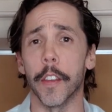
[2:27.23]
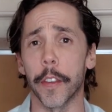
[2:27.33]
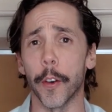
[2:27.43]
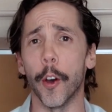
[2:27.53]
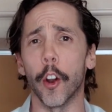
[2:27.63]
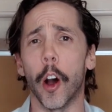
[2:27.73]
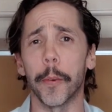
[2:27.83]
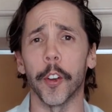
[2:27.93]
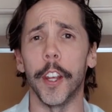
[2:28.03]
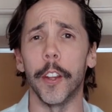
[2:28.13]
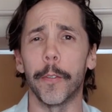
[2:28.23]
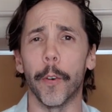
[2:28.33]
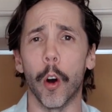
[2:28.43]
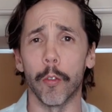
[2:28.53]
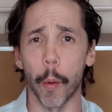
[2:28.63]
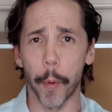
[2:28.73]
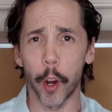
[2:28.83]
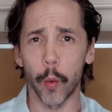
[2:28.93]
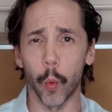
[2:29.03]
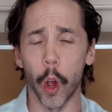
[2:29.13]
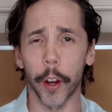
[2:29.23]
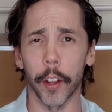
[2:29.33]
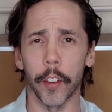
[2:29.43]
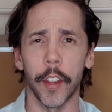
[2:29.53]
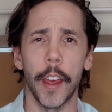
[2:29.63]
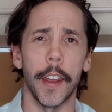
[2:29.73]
The third option is for remote workers.